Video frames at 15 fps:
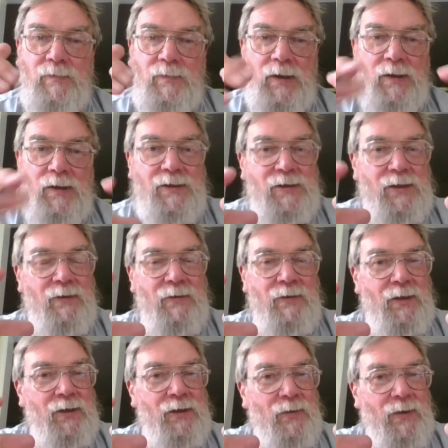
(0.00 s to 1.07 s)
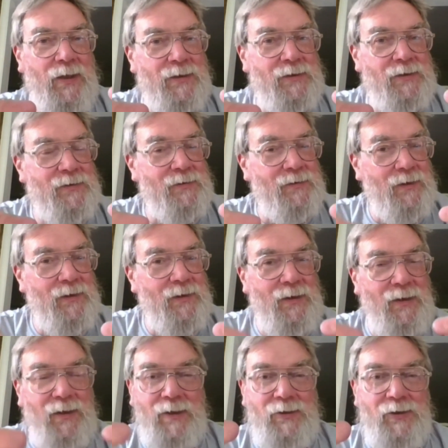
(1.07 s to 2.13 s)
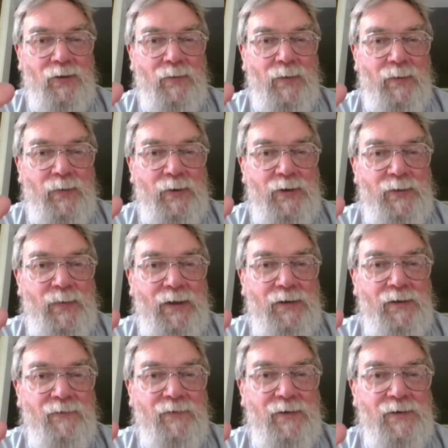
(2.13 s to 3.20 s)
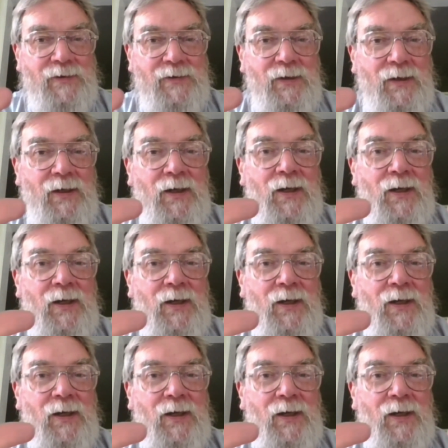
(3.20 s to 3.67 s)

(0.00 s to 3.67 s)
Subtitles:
at least here in the U.S., and that's all my perspective is, right?